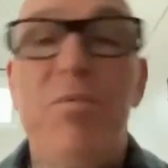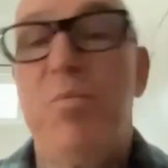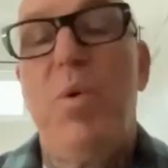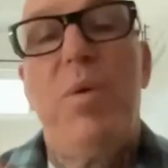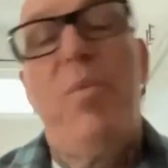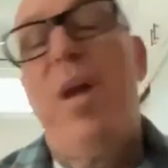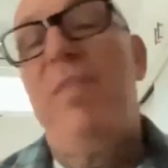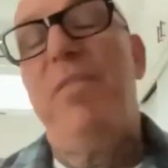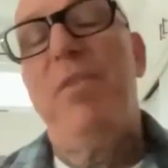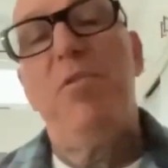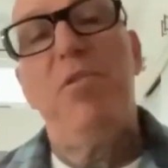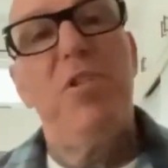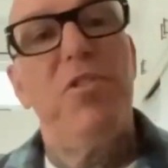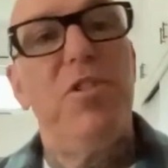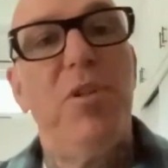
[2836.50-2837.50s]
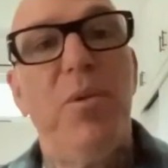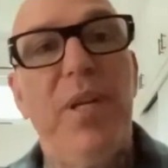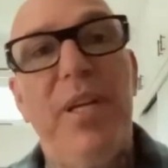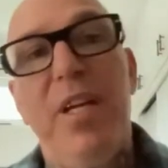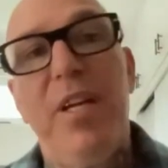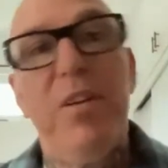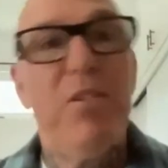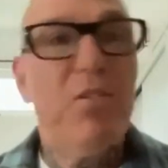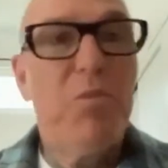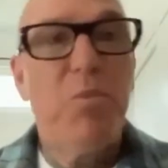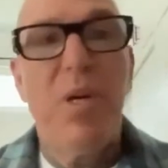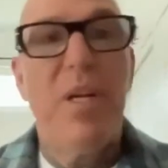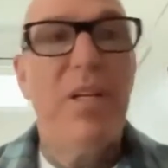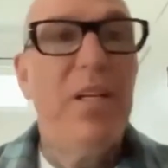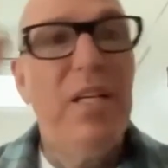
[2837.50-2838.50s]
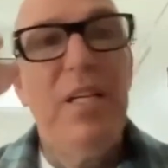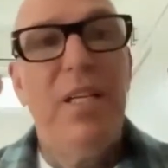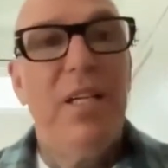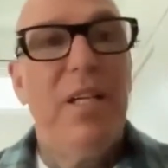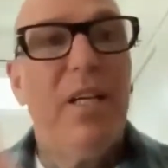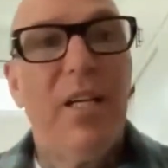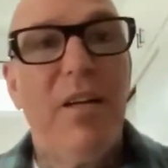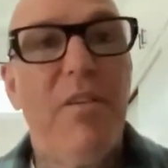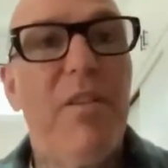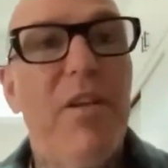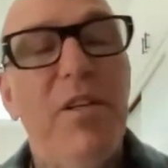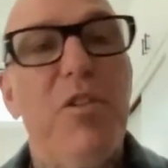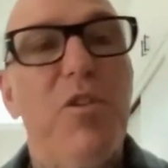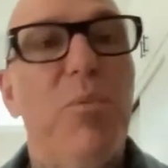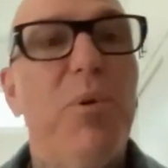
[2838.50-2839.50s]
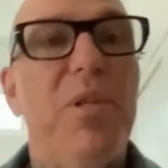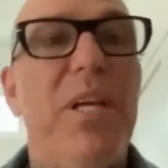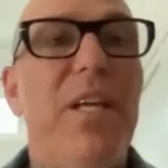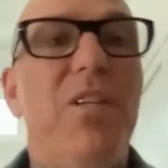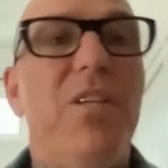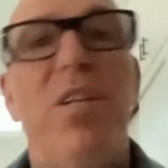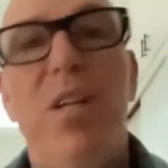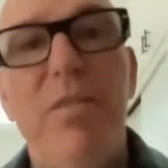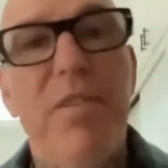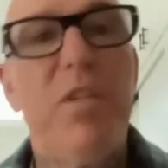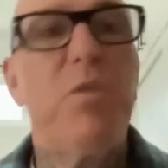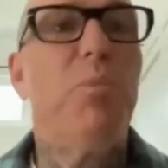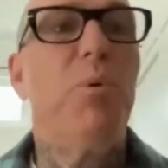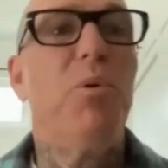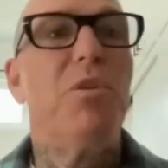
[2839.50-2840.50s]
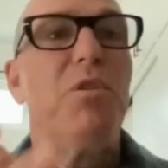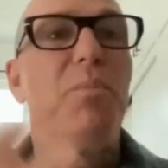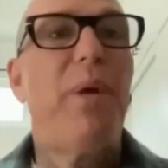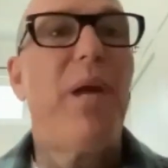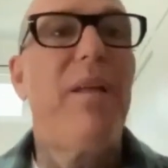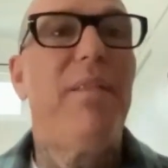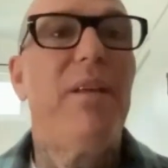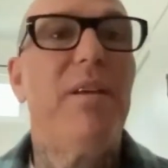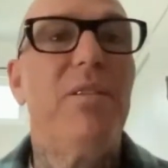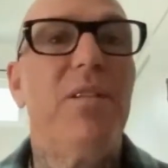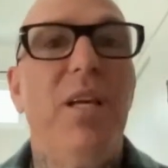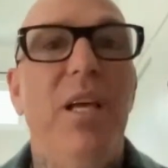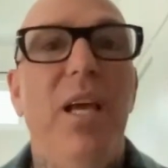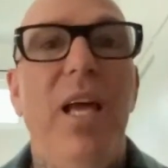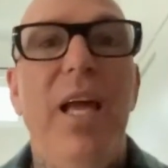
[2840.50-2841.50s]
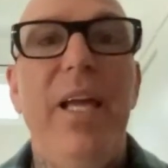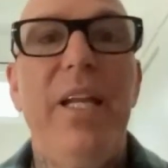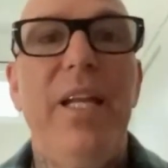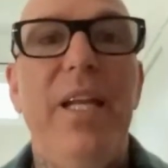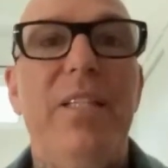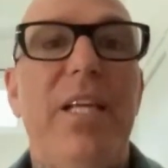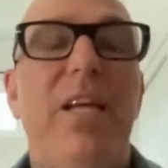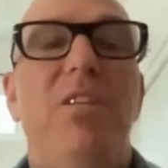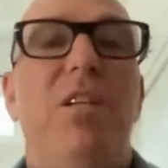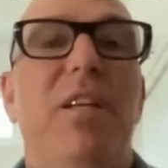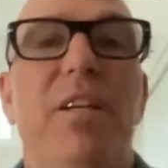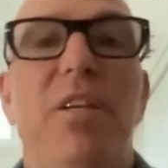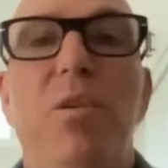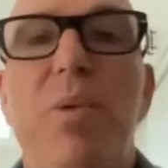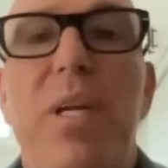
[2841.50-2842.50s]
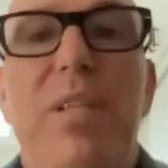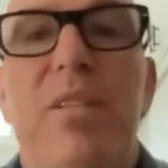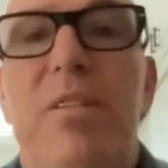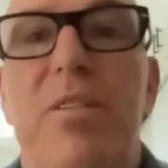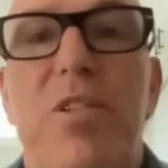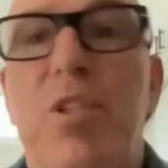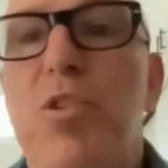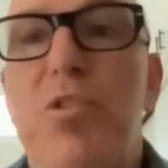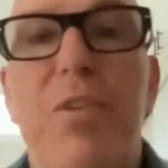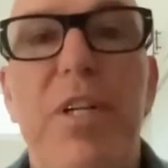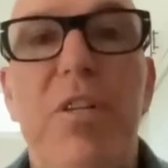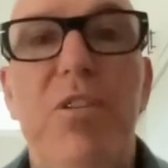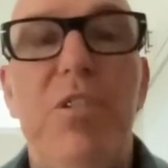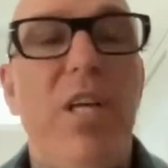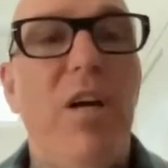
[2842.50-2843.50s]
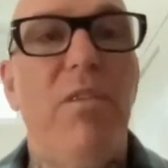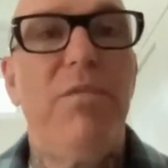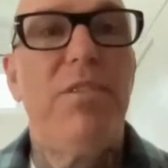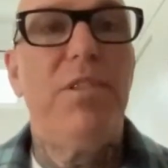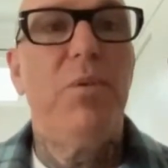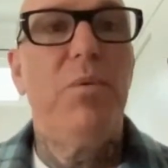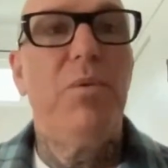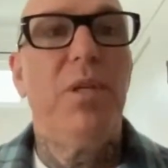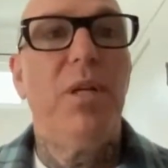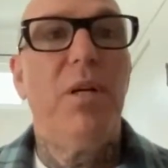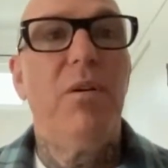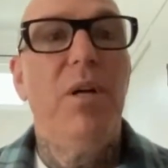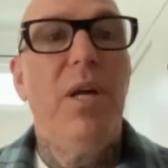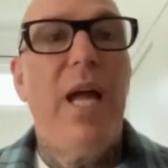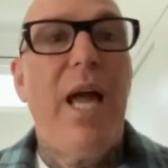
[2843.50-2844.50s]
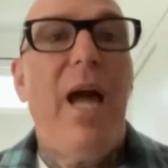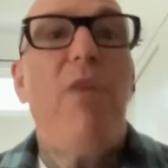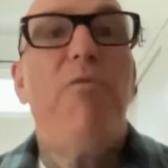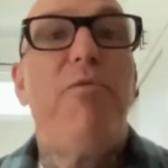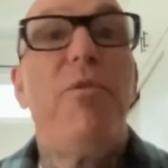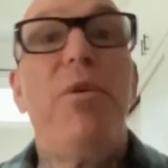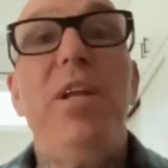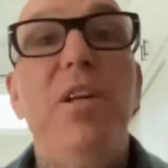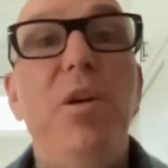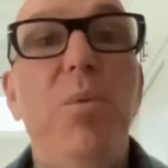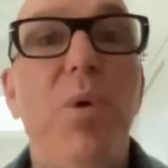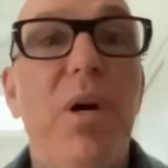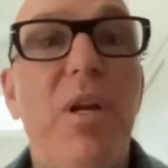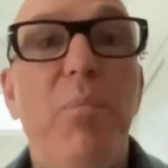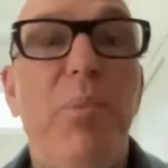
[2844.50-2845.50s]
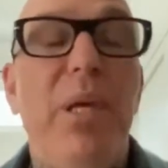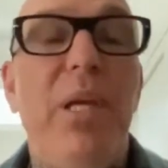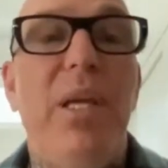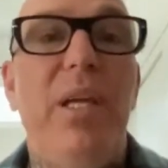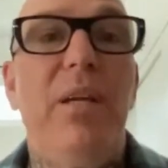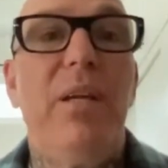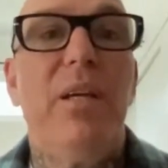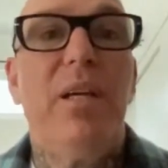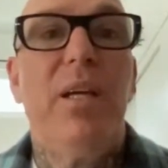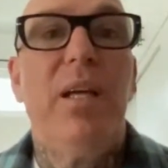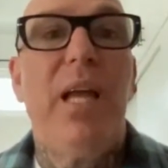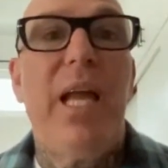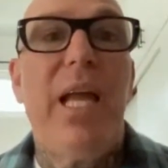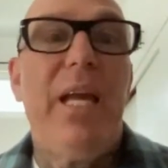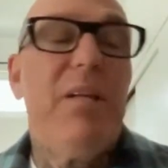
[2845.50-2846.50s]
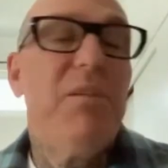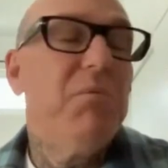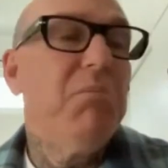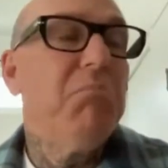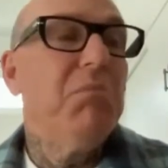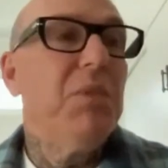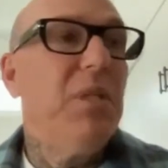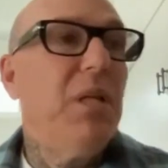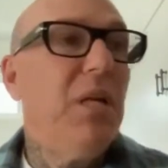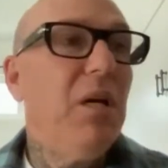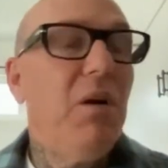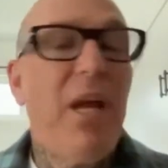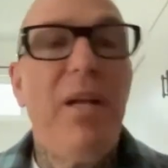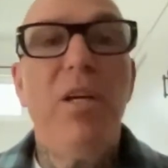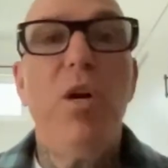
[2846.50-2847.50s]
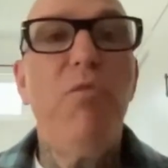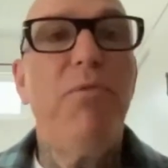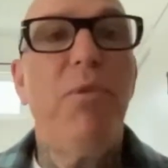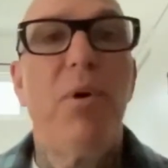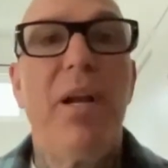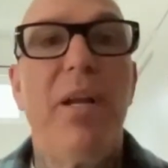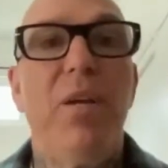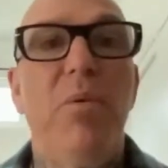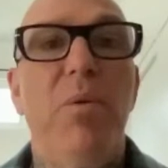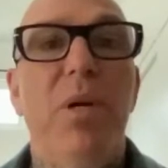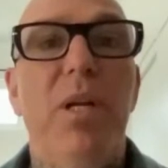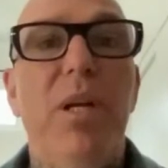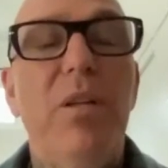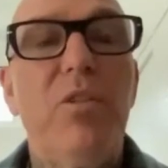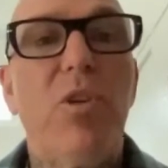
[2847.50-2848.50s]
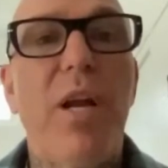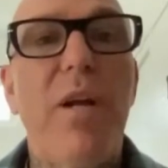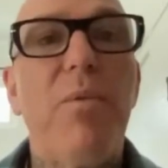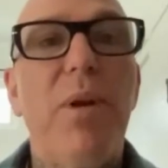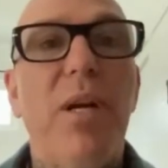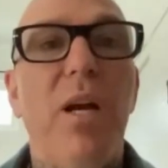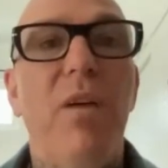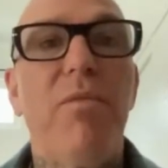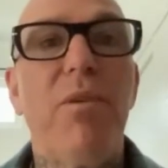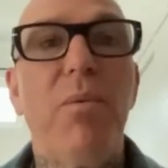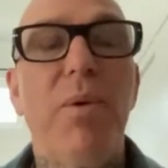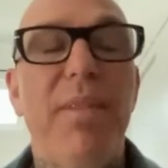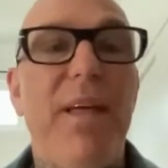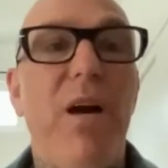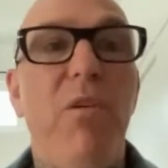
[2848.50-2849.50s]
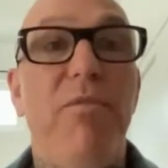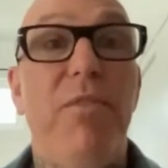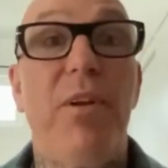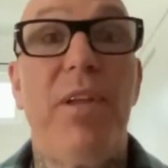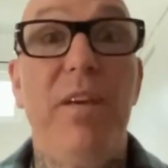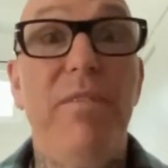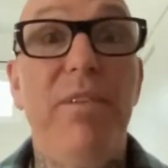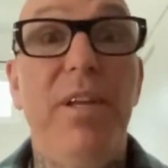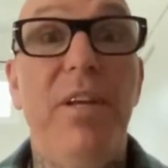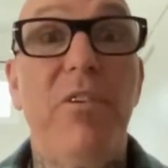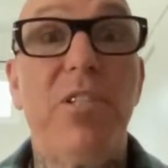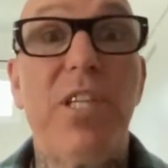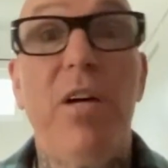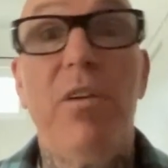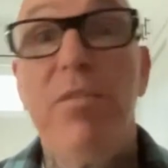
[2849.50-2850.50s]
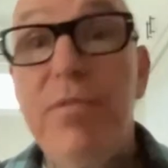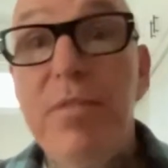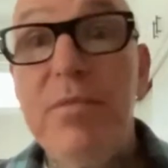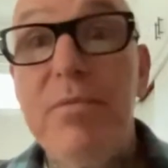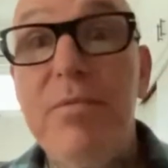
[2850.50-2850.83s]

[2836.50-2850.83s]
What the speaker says: what Refuge is doing. Here's what, the interpretation of this Buddhist path is. And it's actually, you get to choose for yourself. Do you, how free do you want to be? And and go for it. You want to try to recover without forgiving yourself?